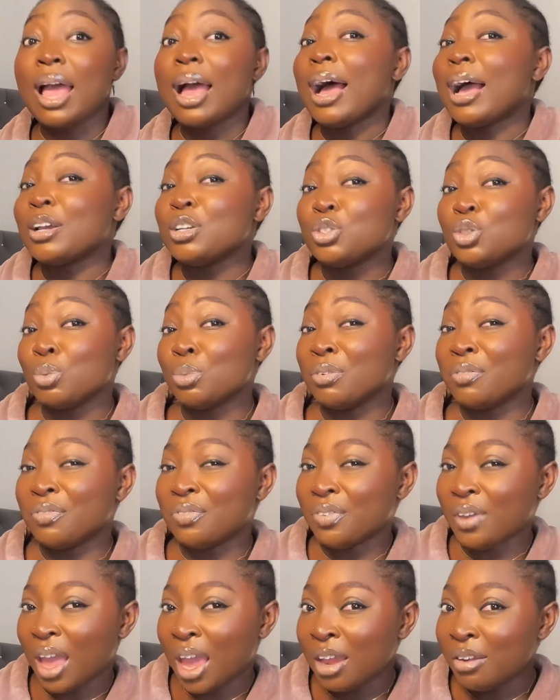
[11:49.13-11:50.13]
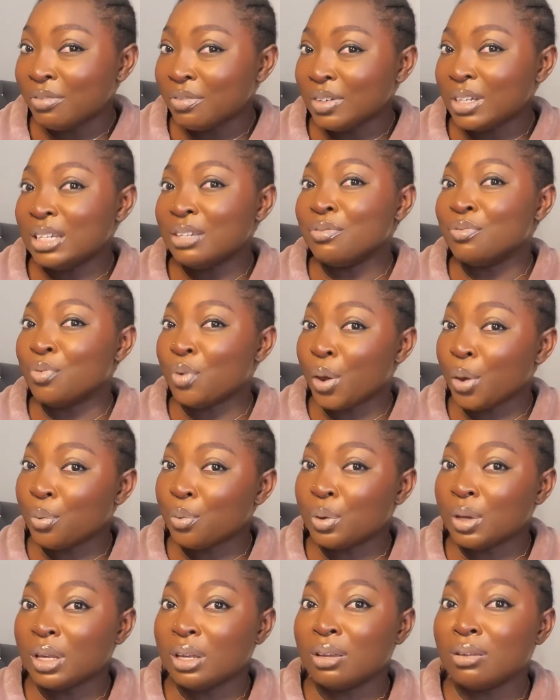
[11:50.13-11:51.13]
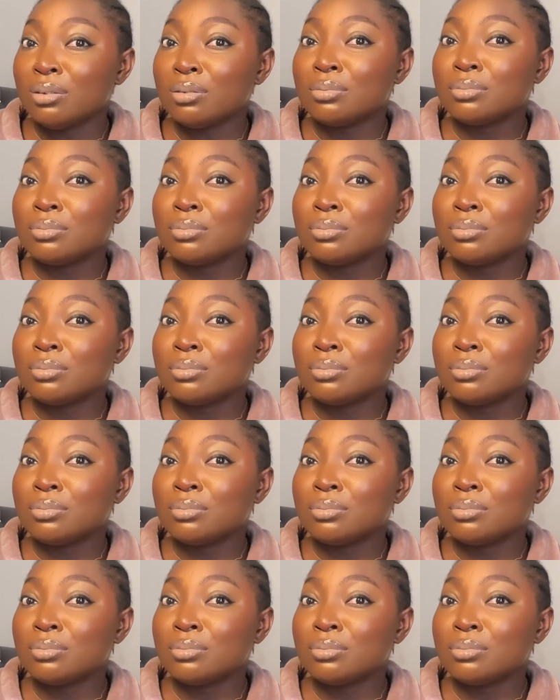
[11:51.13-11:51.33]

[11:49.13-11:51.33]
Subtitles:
I used to be very, very